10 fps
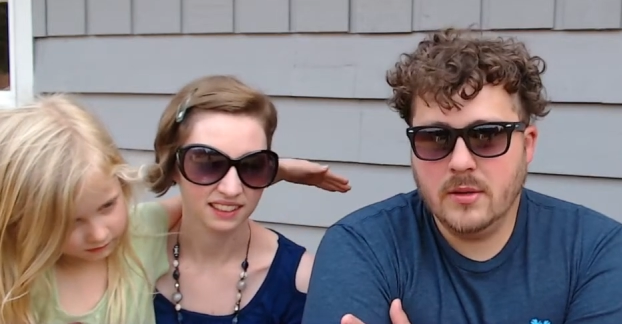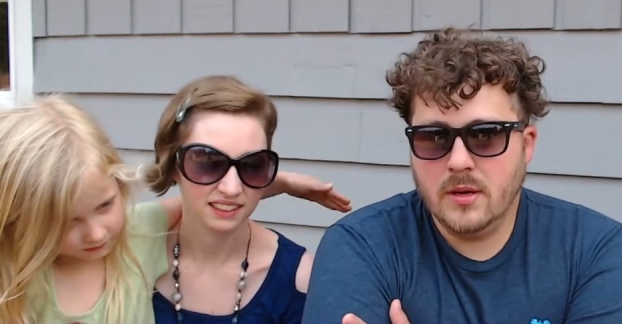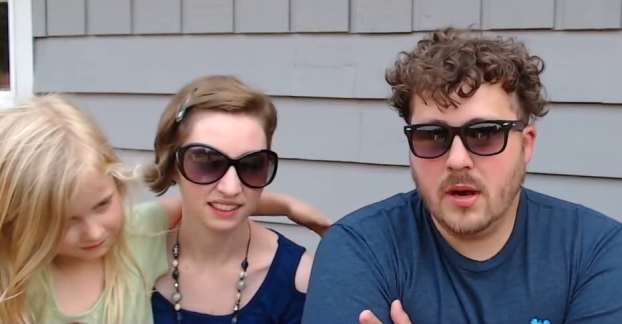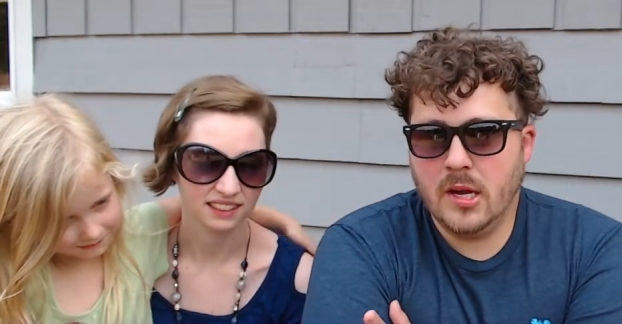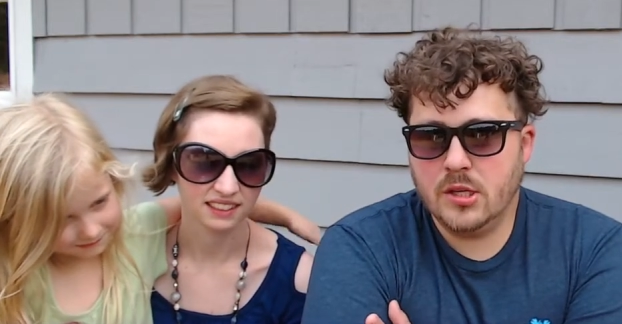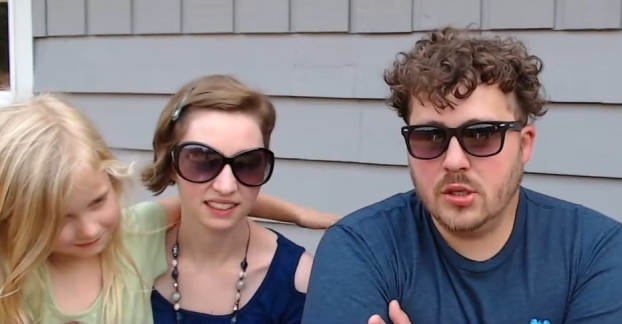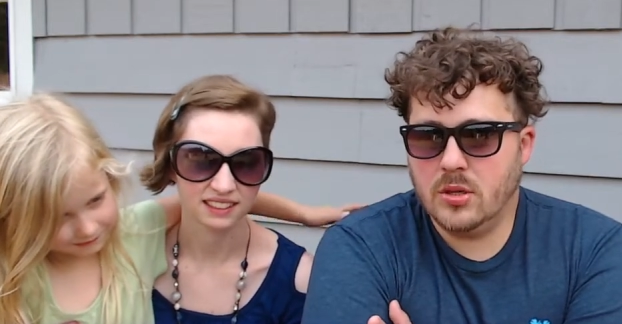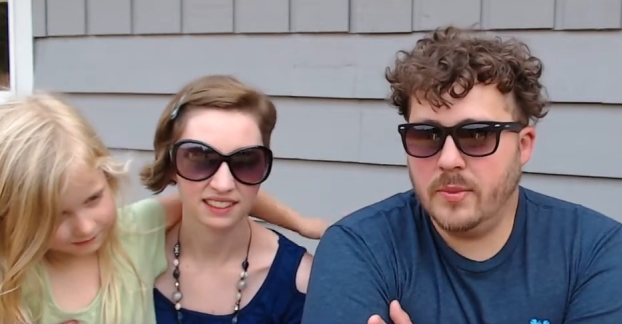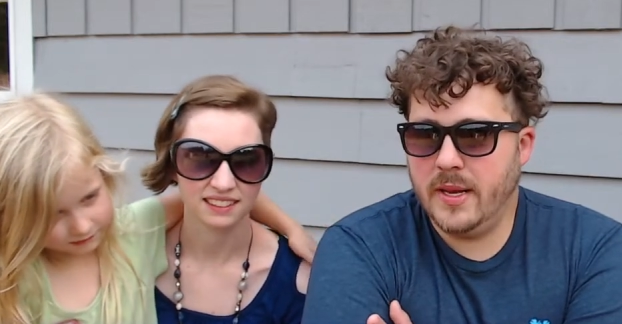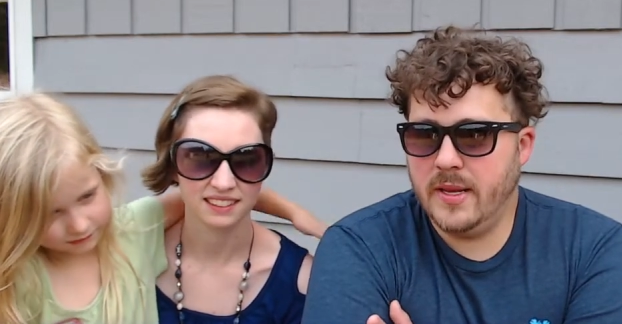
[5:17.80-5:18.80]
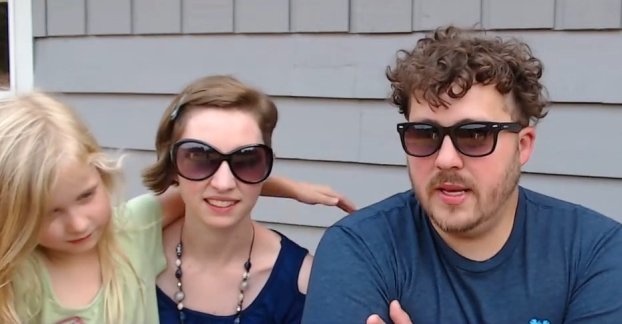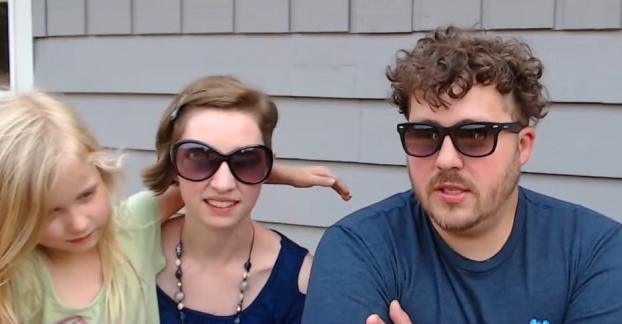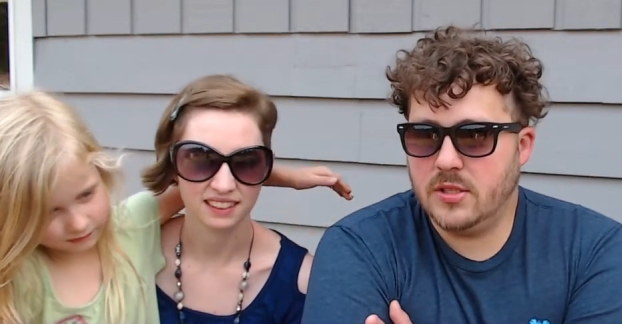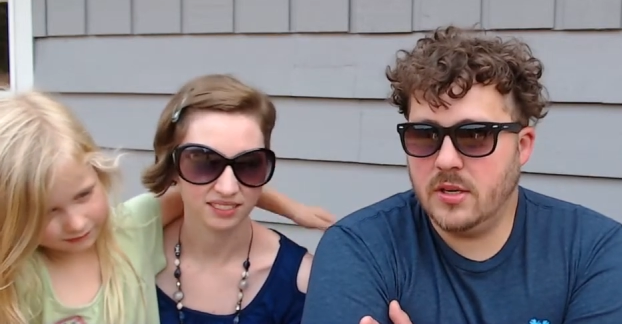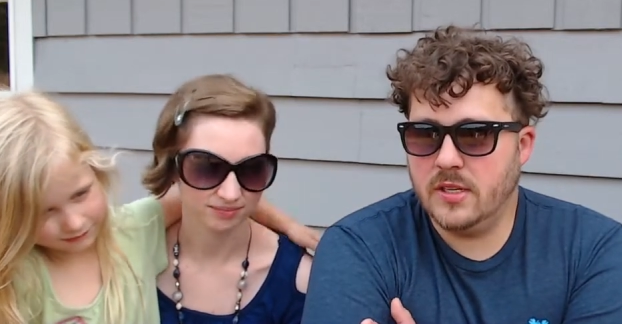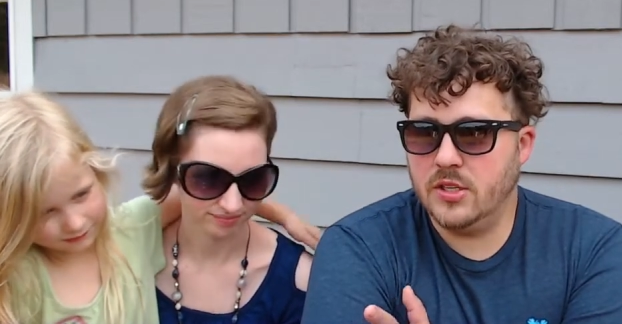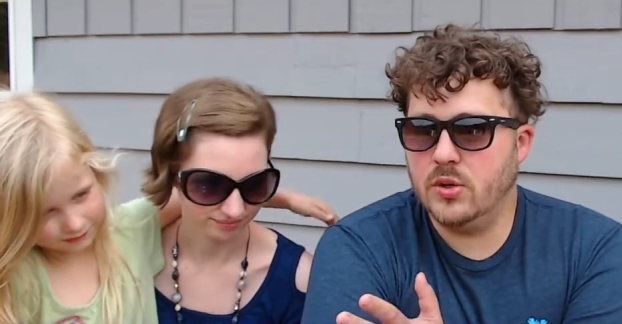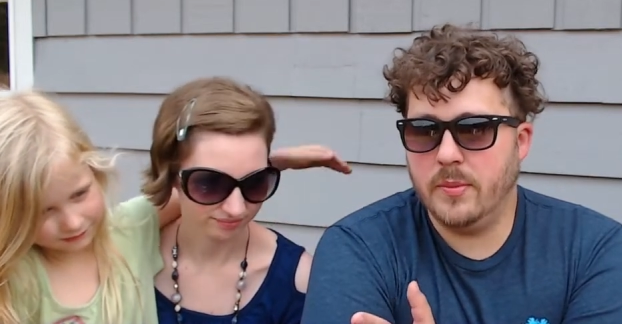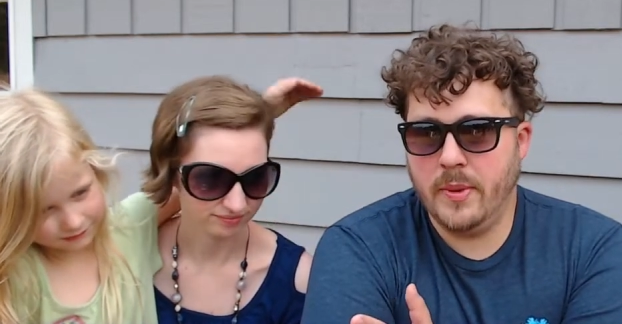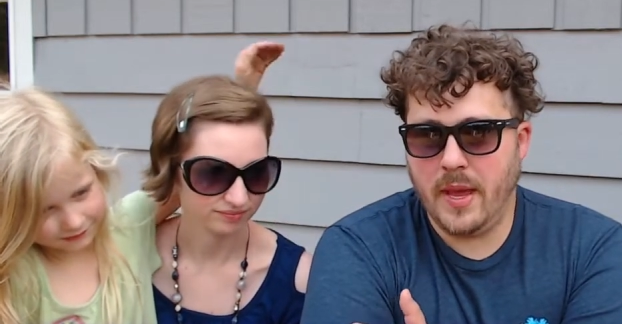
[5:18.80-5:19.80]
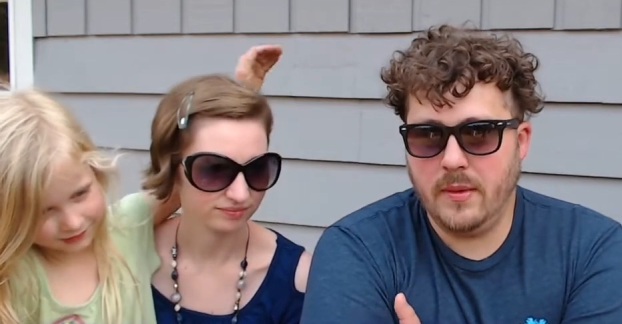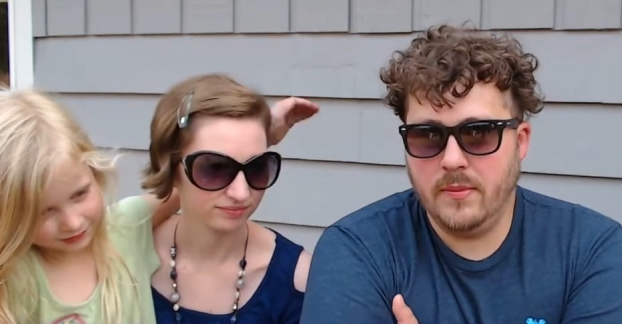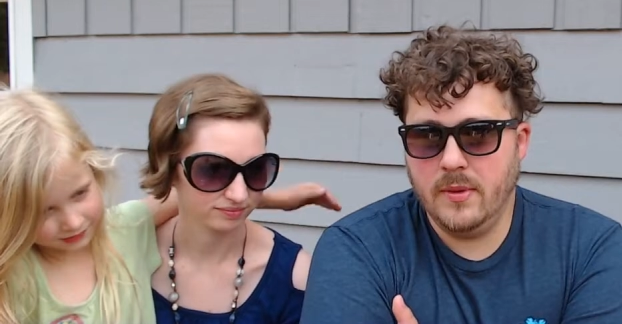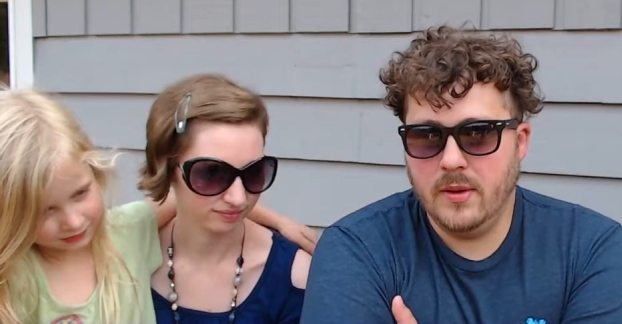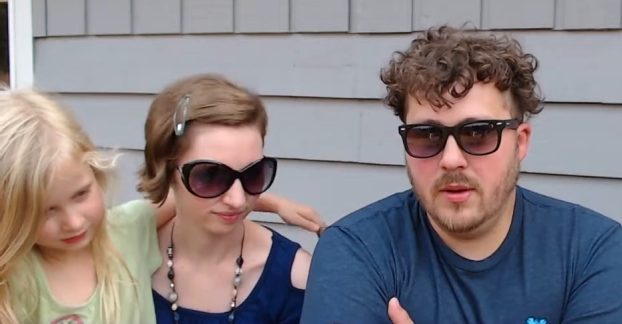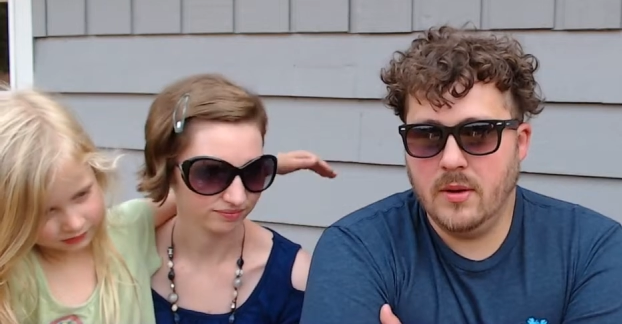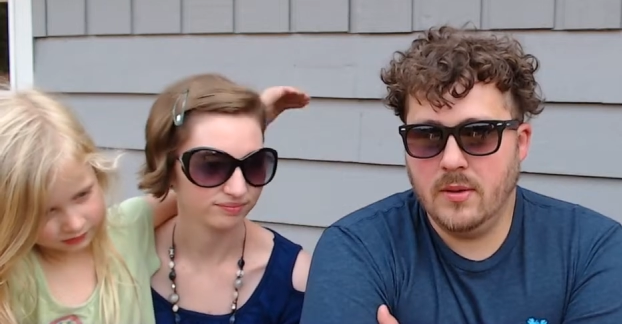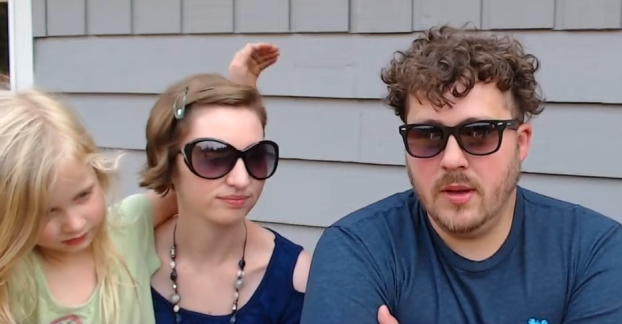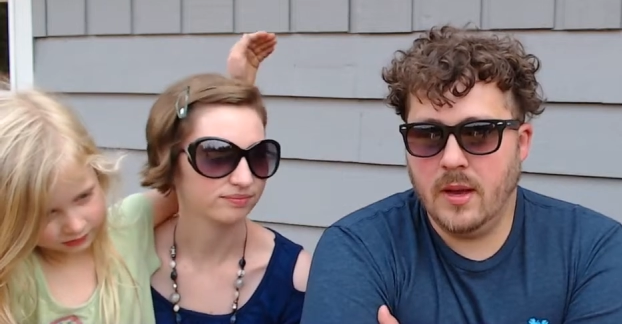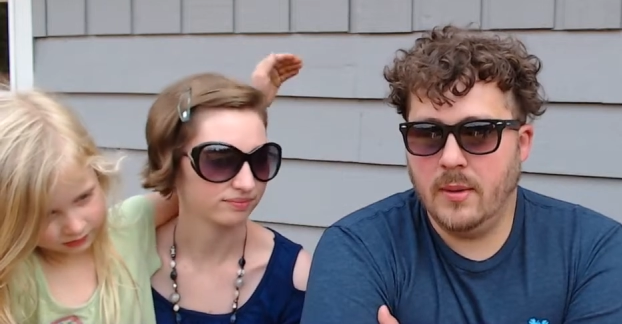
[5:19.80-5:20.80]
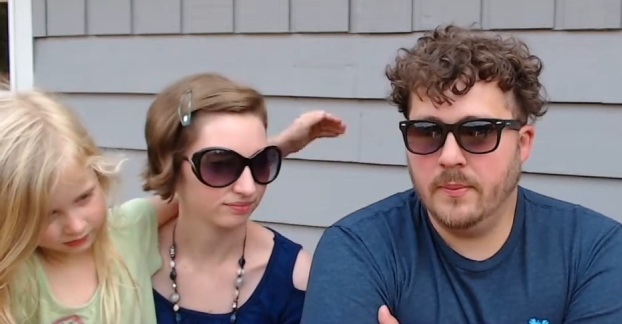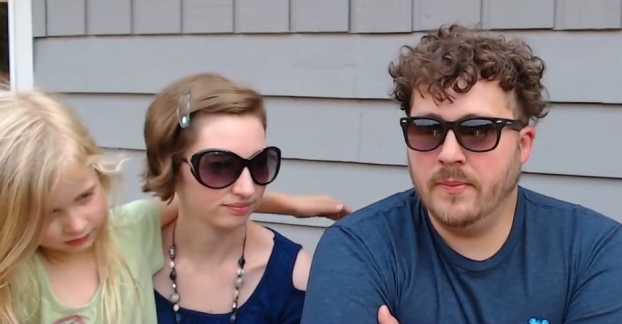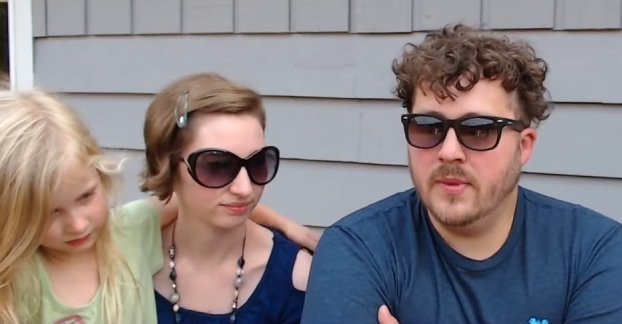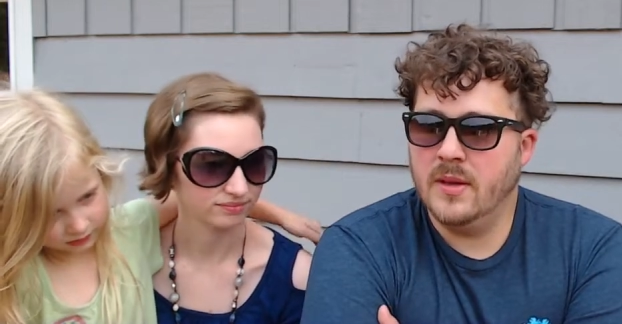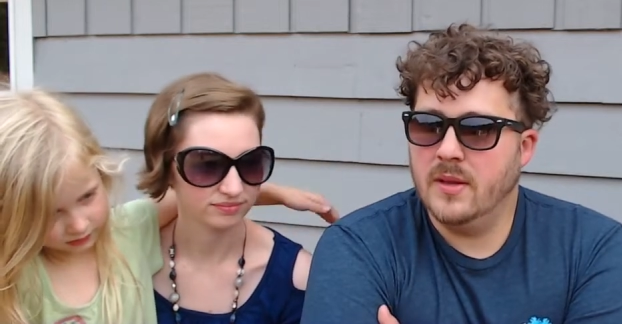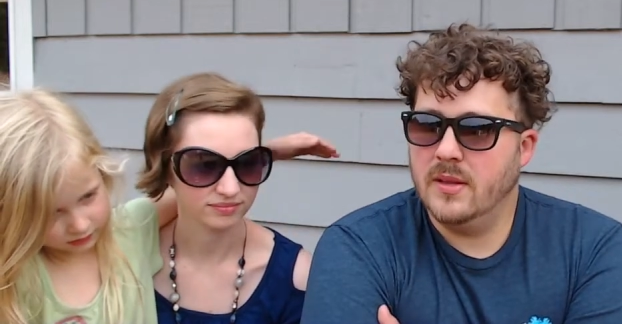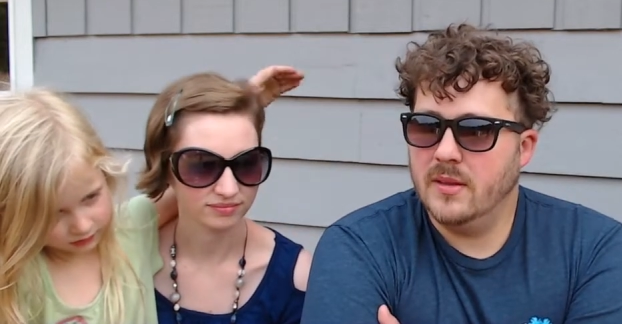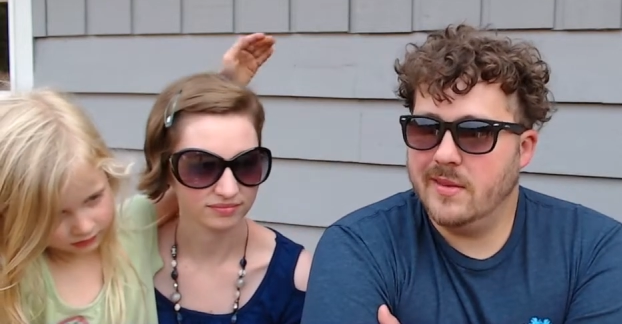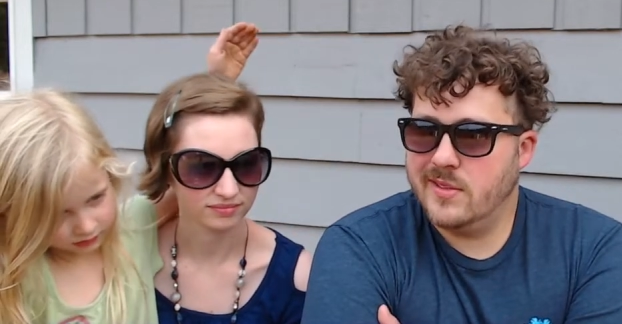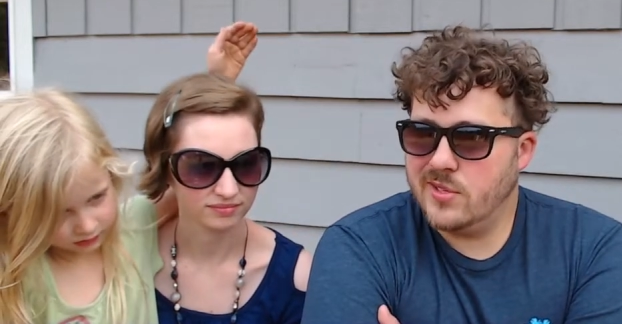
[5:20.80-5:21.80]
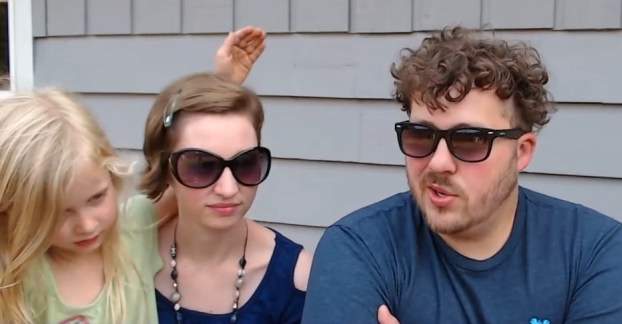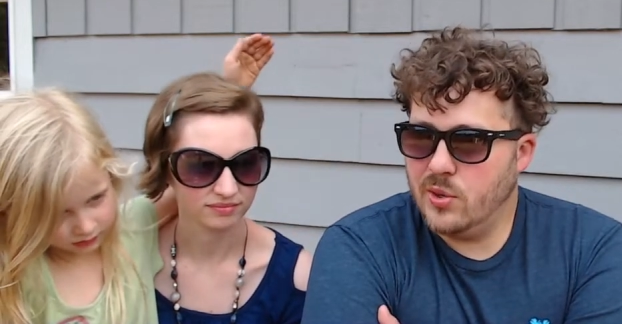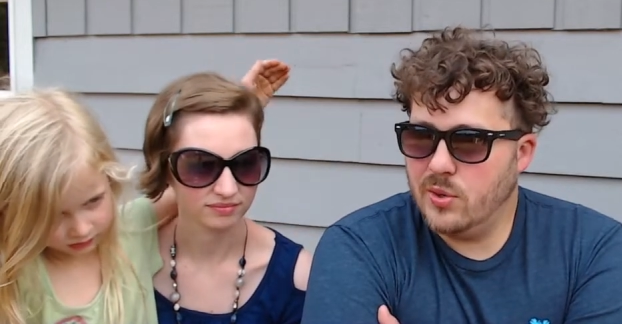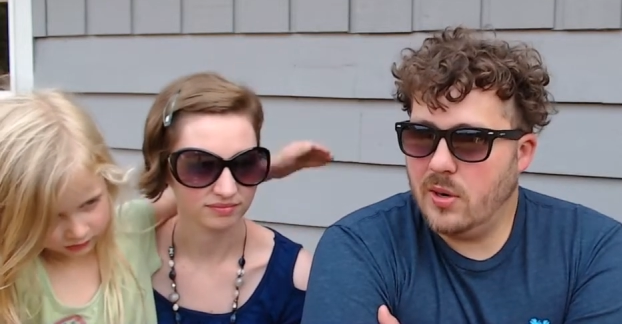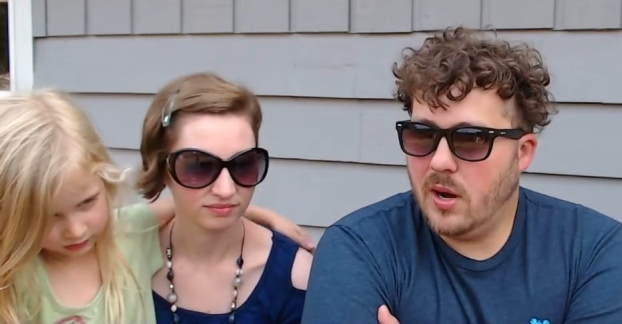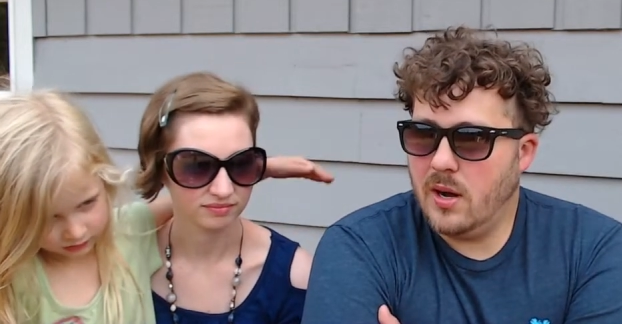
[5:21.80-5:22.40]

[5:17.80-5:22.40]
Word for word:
Speaker 1: on a short bed hitch on a short bed. Um, so uh,